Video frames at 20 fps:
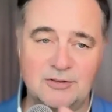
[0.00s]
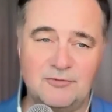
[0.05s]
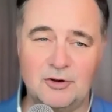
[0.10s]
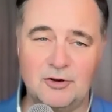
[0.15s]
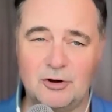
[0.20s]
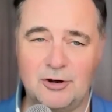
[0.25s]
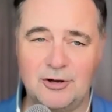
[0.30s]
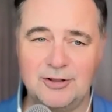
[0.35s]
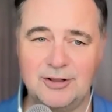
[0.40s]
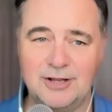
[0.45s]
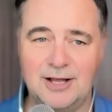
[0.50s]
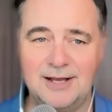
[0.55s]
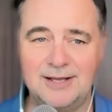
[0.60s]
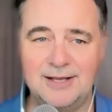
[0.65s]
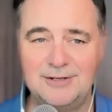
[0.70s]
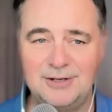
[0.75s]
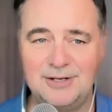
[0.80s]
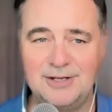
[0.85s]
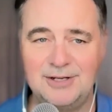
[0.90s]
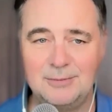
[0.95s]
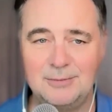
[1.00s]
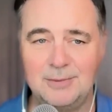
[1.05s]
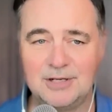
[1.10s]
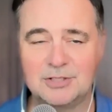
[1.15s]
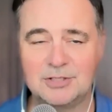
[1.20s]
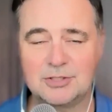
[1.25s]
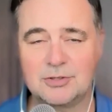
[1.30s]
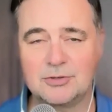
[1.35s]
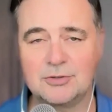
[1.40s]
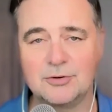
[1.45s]
If you're online, you need to
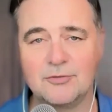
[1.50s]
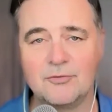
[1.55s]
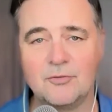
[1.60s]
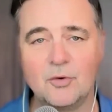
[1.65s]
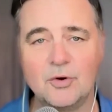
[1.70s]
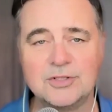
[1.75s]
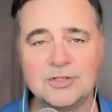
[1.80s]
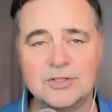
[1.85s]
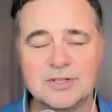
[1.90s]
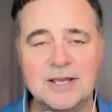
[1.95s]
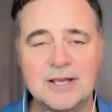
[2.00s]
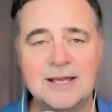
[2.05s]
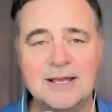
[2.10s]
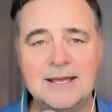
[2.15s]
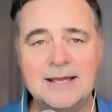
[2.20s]
make sure your voice